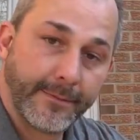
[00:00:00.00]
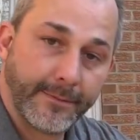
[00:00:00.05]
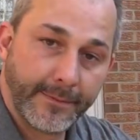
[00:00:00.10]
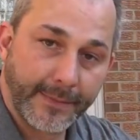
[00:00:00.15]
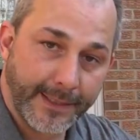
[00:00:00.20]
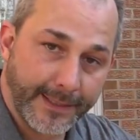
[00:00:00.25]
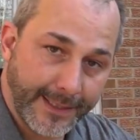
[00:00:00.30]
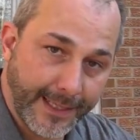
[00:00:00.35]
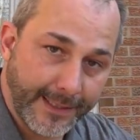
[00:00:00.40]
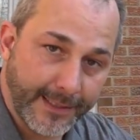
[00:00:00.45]

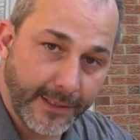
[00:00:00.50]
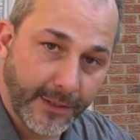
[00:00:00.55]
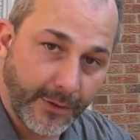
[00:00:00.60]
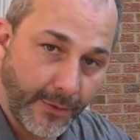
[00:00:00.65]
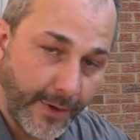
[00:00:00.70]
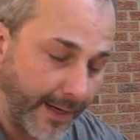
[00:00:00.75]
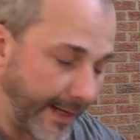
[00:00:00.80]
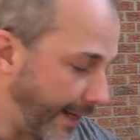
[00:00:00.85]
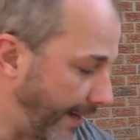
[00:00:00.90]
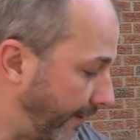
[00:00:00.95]
Because that's a
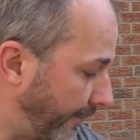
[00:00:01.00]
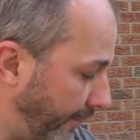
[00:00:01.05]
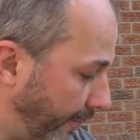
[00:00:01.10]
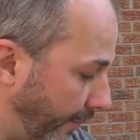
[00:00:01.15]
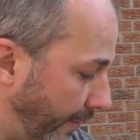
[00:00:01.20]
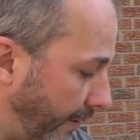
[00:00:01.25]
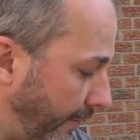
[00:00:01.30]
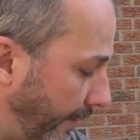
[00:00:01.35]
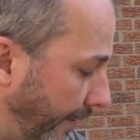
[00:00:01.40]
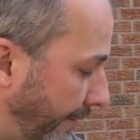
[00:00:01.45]
great angle to
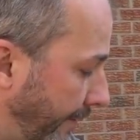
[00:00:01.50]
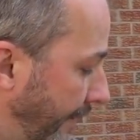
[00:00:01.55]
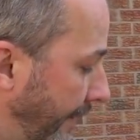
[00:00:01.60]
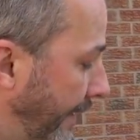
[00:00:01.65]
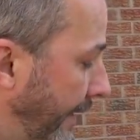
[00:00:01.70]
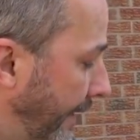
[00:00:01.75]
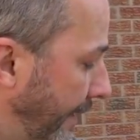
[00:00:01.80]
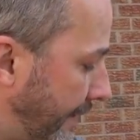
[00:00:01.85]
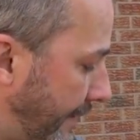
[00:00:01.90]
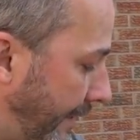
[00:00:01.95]
work with.
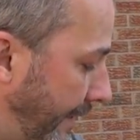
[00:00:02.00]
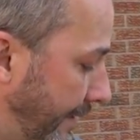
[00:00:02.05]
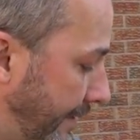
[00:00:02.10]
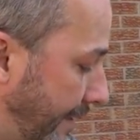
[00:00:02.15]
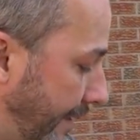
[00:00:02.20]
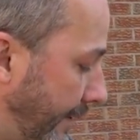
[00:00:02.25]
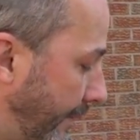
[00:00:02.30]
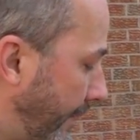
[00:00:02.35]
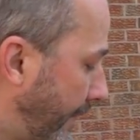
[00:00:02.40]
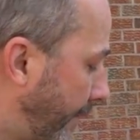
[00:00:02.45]
It's easy
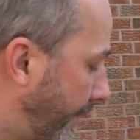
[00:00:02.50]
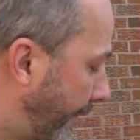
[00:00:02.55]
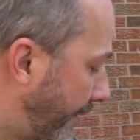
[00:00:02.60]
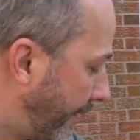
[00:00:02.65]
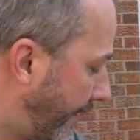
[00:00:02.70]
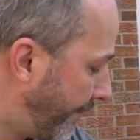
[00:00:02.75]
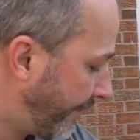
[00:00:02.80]
to work with.